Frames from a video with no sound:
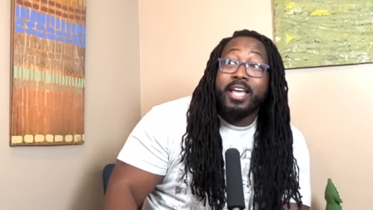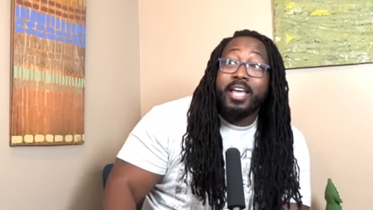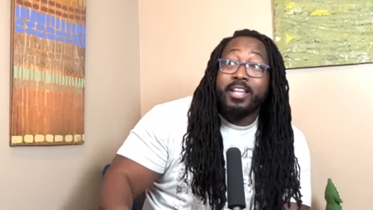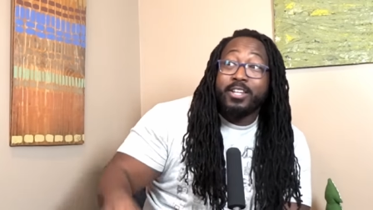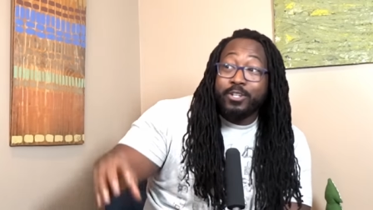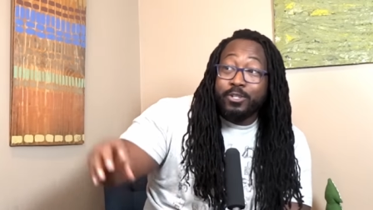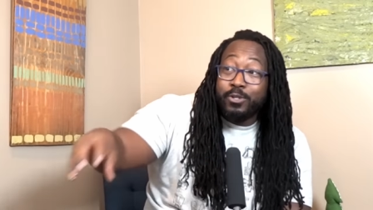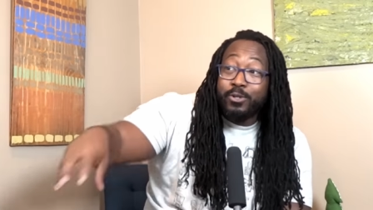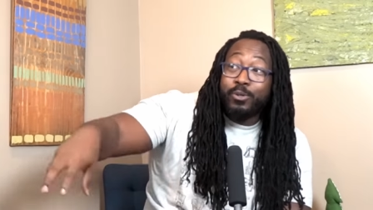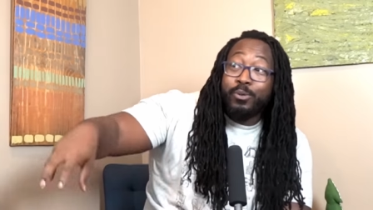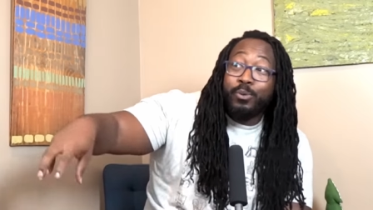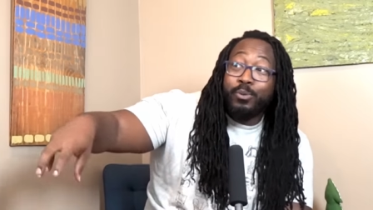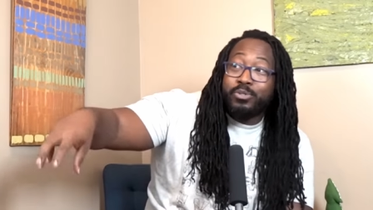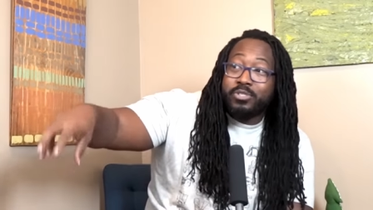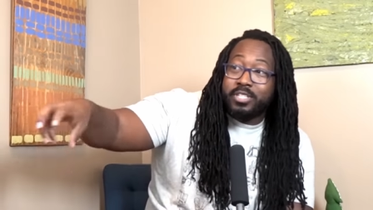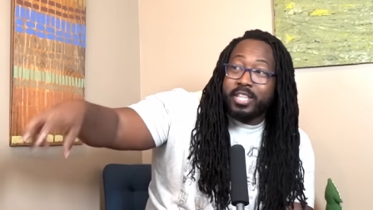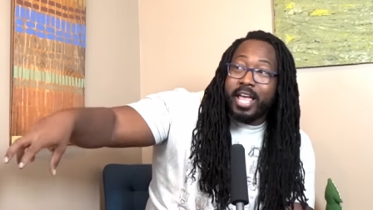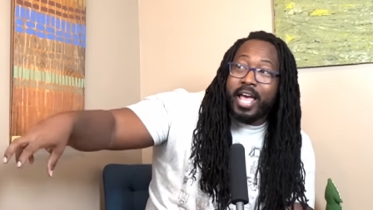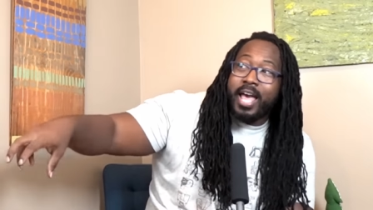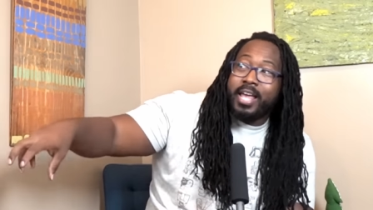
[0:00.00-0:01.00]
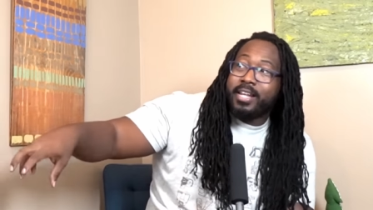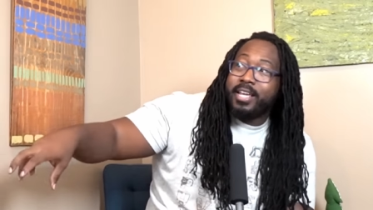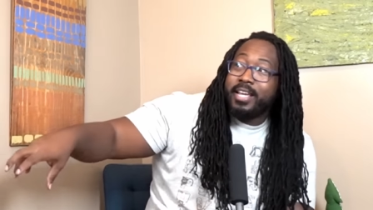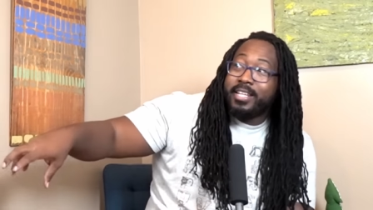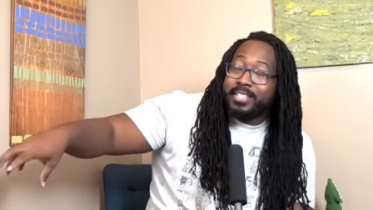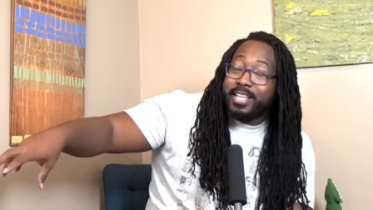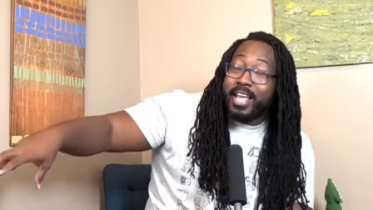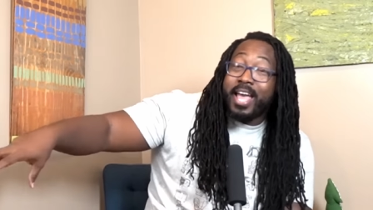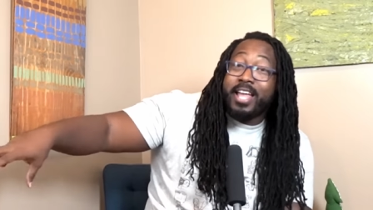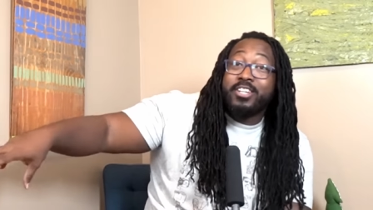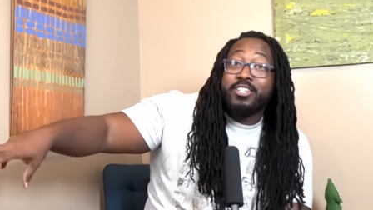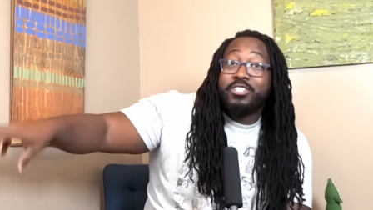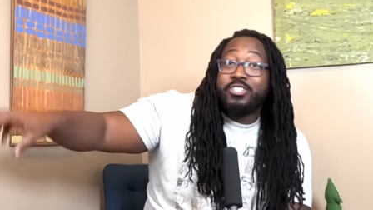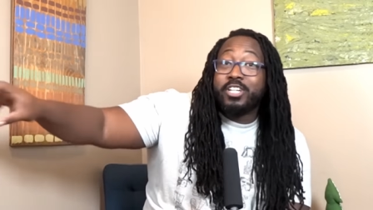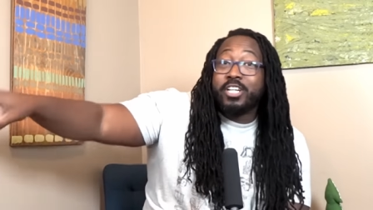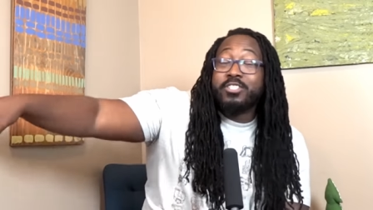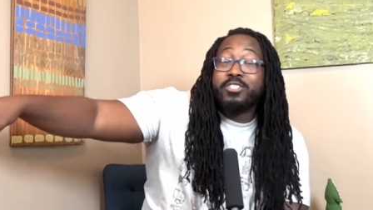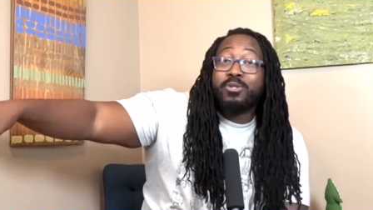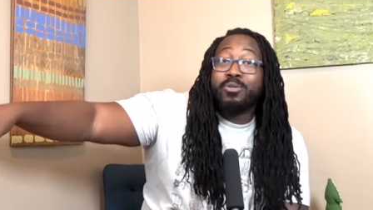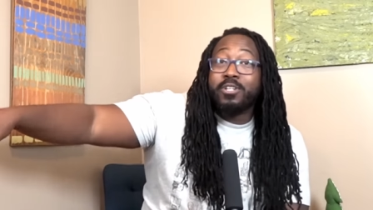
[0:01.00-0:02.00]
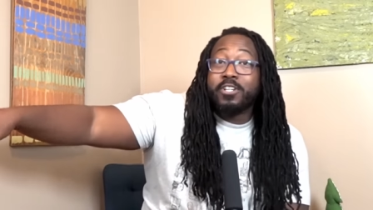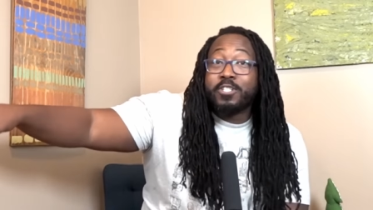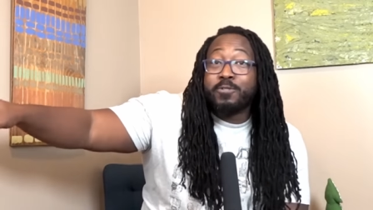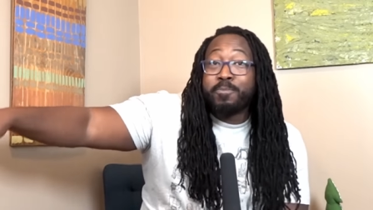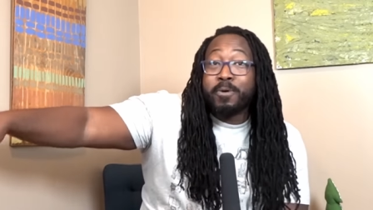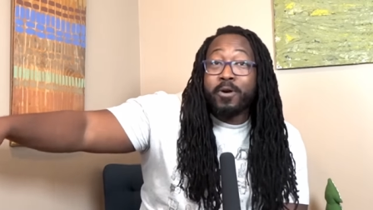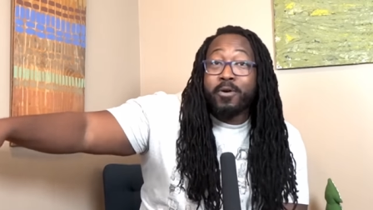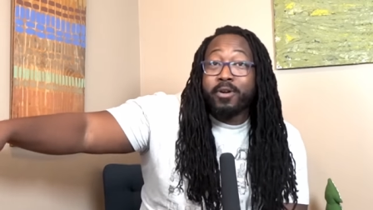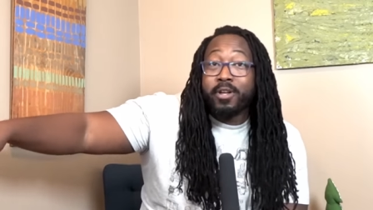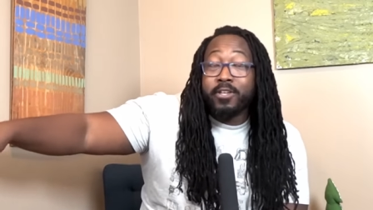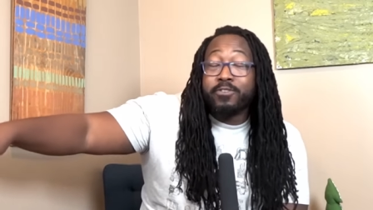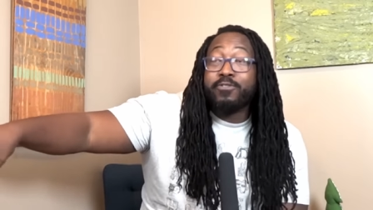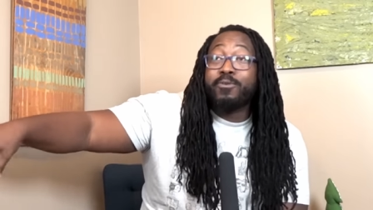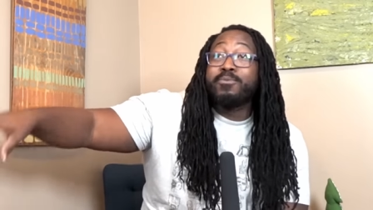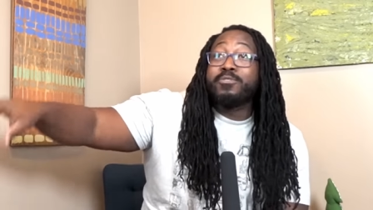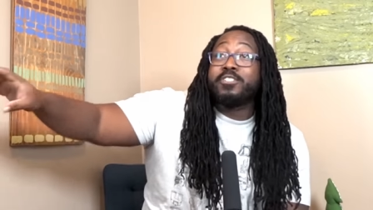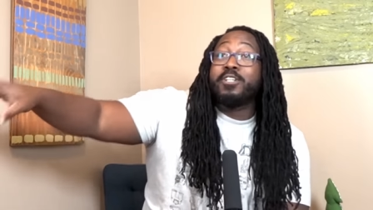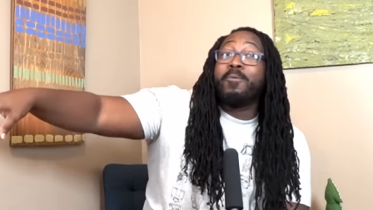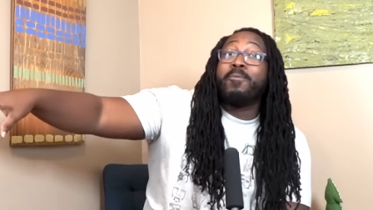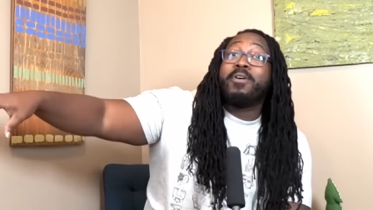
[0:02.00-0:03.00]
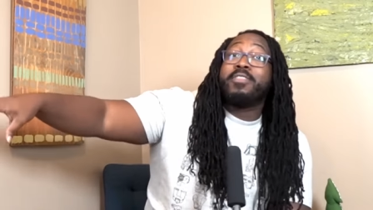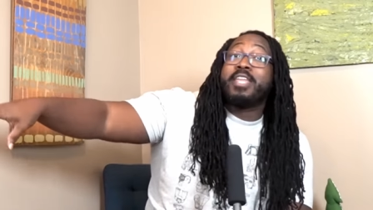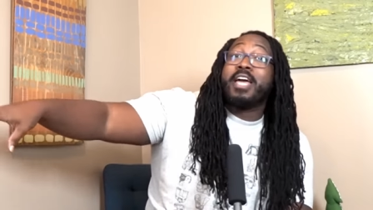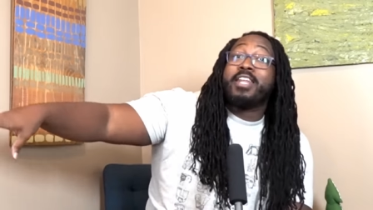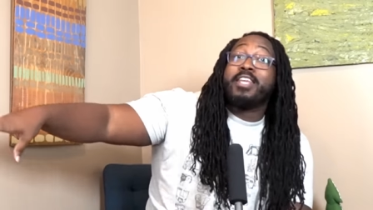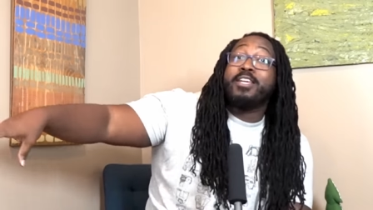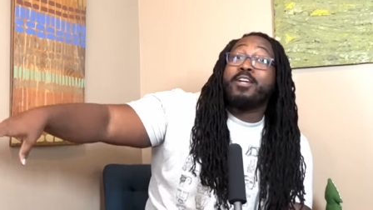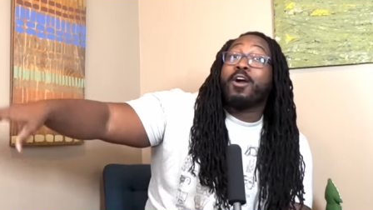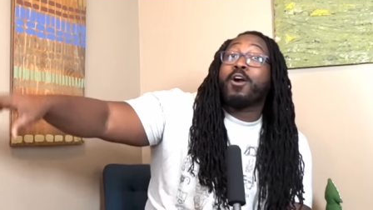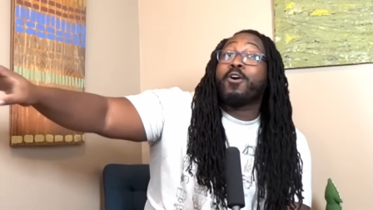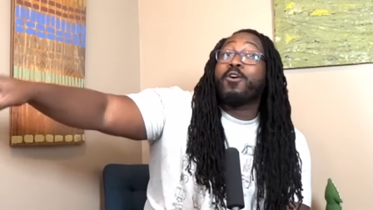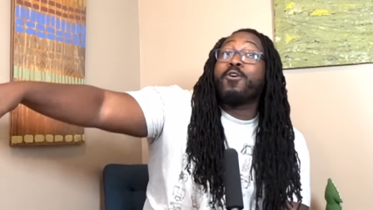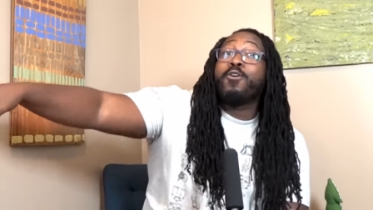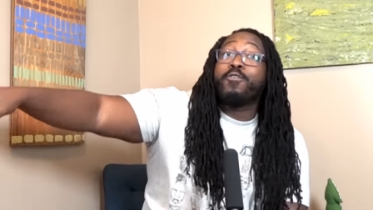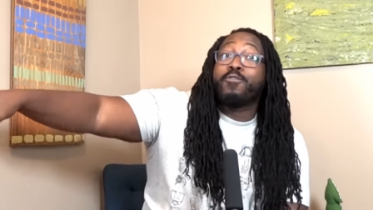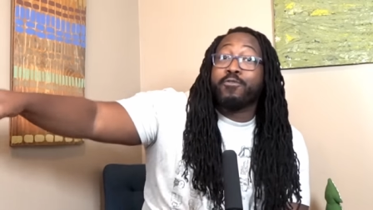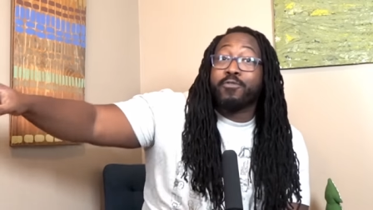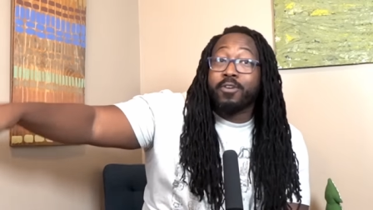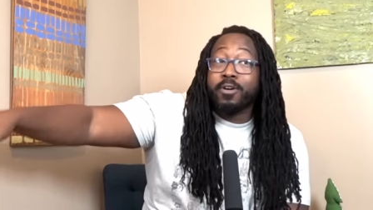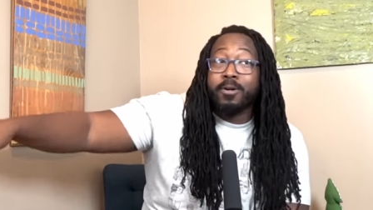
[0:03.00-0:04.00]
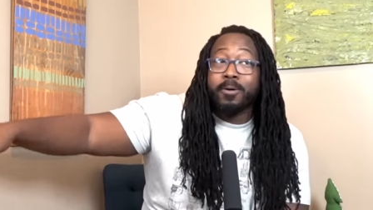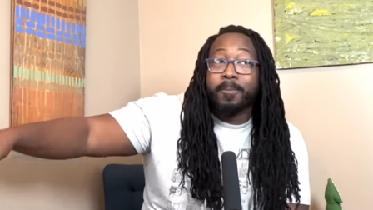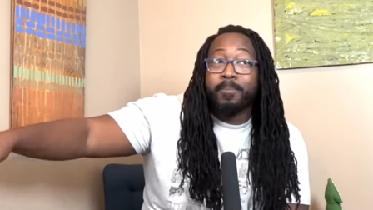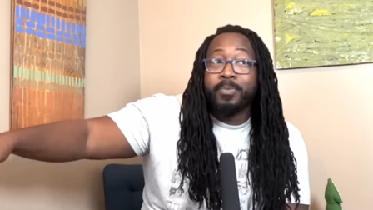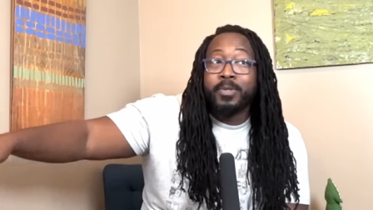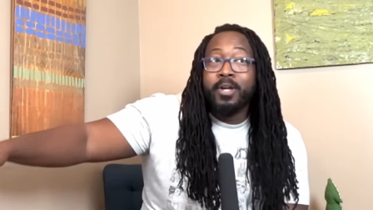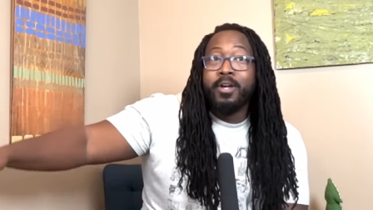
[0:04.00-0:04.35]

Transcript: and used that tangential experience from someone that he heard from